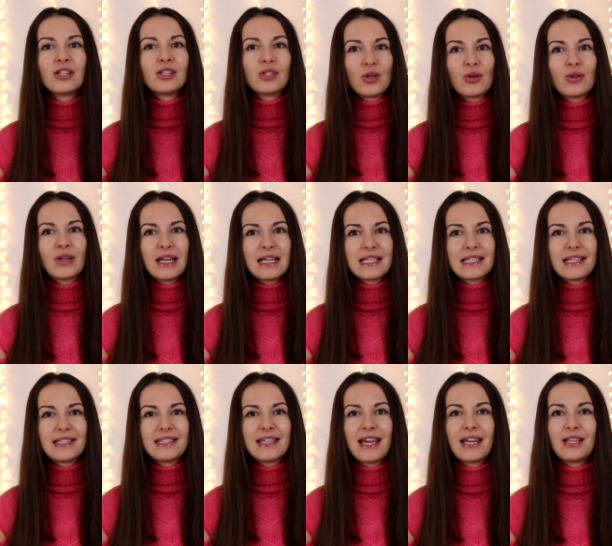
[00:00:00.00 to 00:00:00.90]
don't
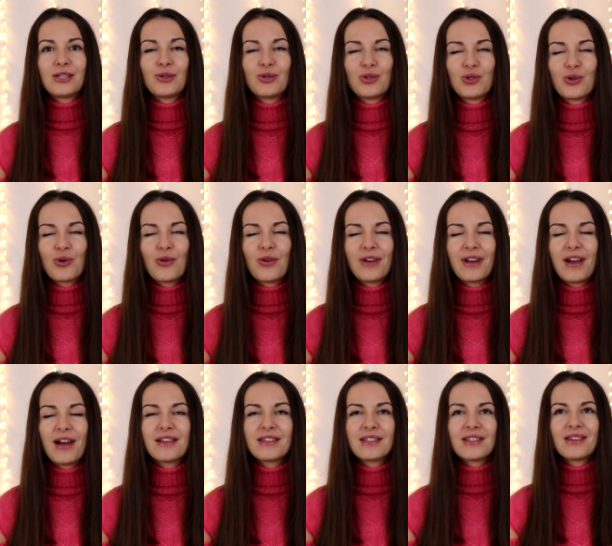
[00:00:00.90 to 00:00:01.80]
hesitate to join
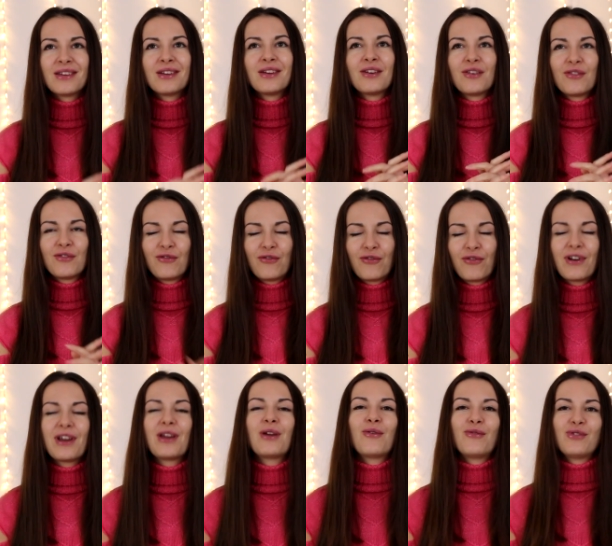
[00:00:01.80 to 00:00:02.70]
us
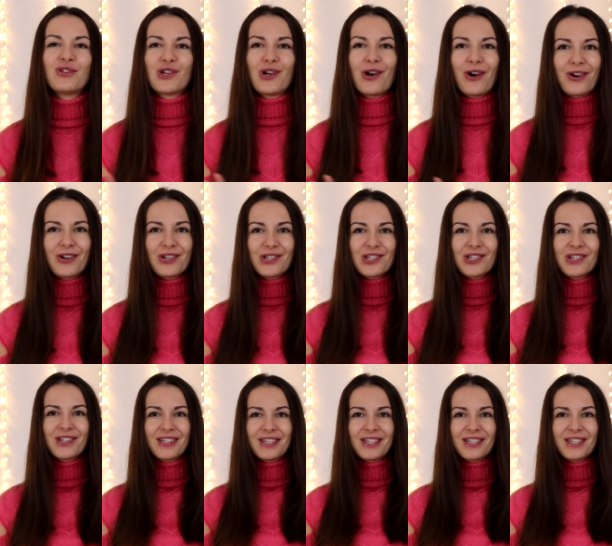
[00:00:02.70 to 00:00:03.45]
free of charge.